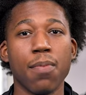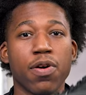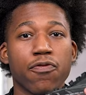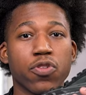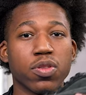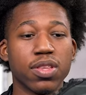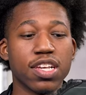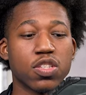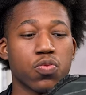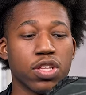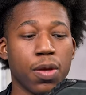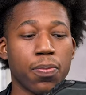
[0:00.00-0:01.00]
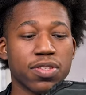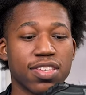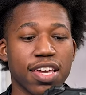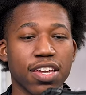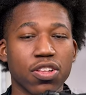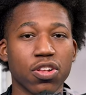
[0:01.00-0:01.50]
but for this one in
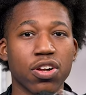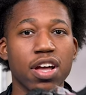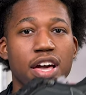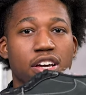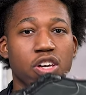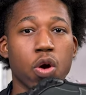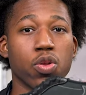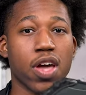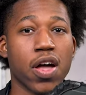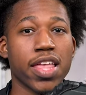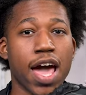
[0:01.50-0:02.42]
particular, go down